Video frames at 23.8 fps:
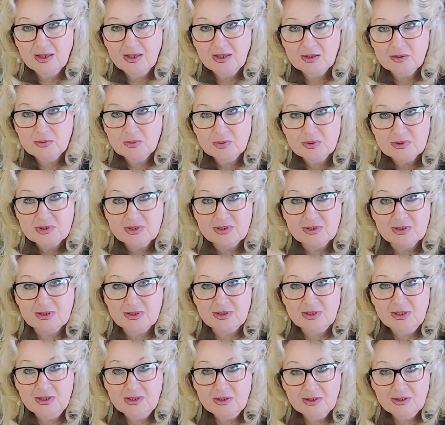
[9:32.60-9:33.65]
It was
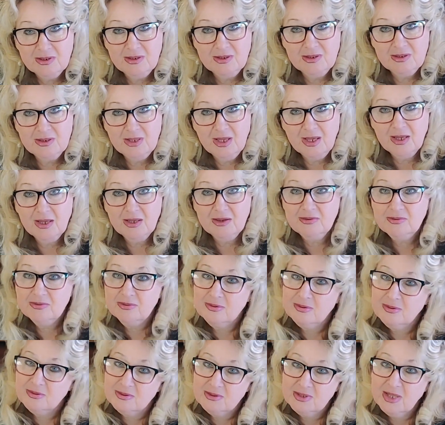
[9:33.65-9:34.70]
nearly
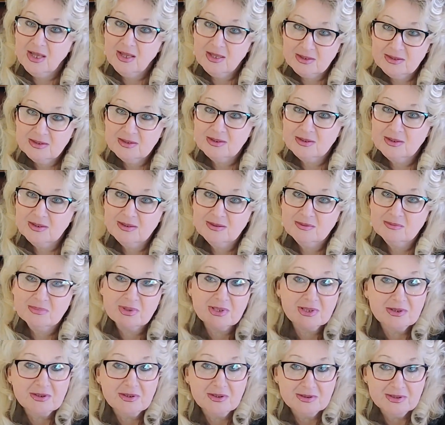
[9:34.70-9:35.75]
death, that,
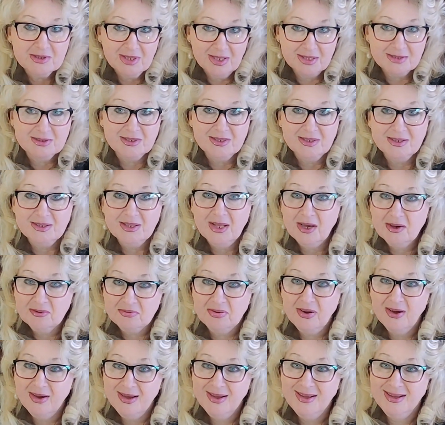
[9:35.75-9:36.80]
but not that
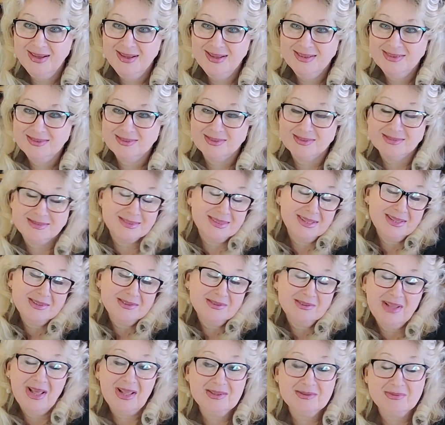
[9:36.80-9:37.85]
enough.
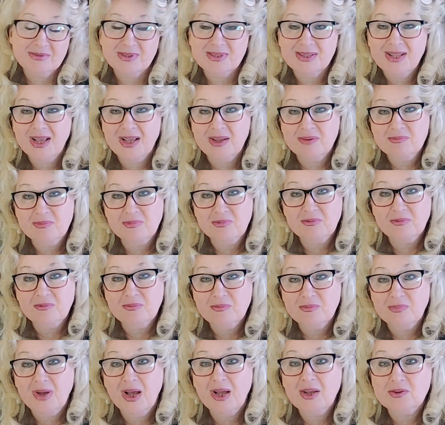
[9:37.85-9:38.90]
But that's what I
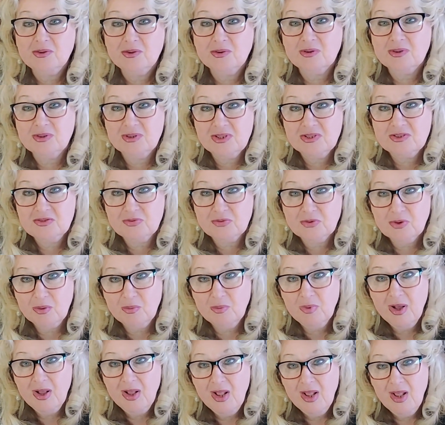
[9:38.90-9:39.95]
took this
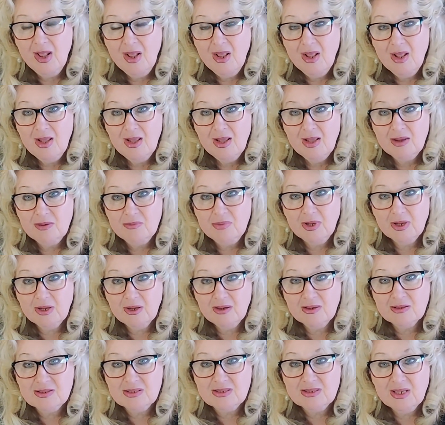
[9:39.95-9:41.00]
from,
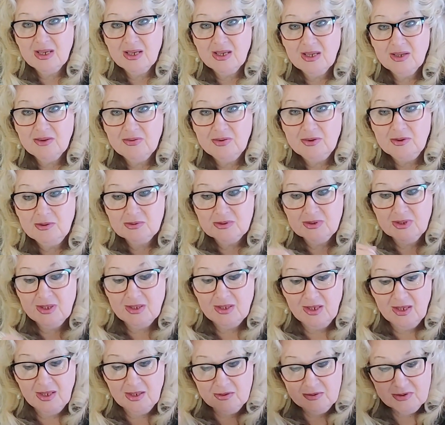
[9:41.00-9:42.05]
because I thought
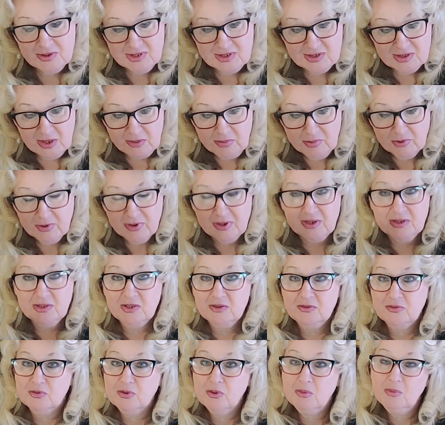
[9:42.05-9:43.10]
I was
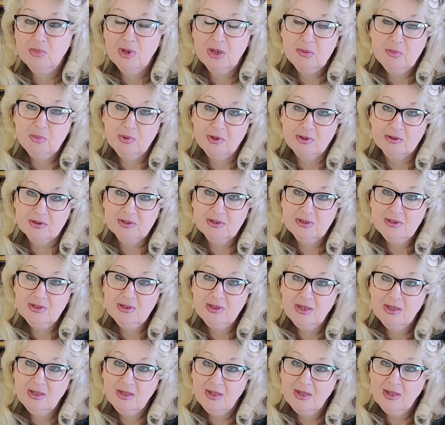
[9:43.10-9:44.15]
separated from my
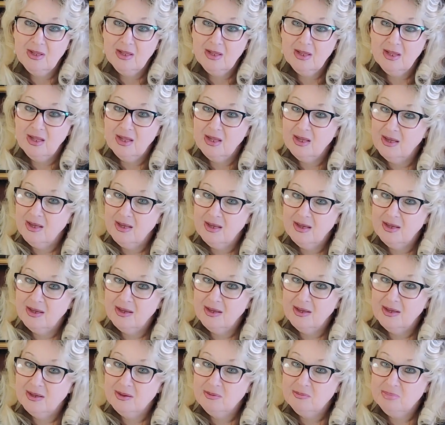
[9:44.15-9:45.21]
body,
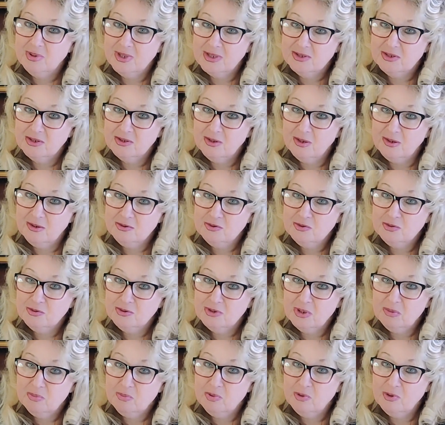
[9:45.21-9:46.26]
but not to
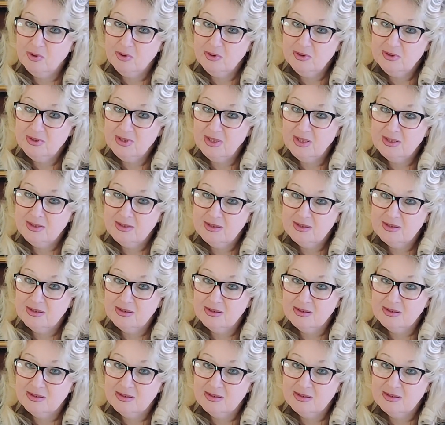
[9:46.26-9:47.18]
the point that,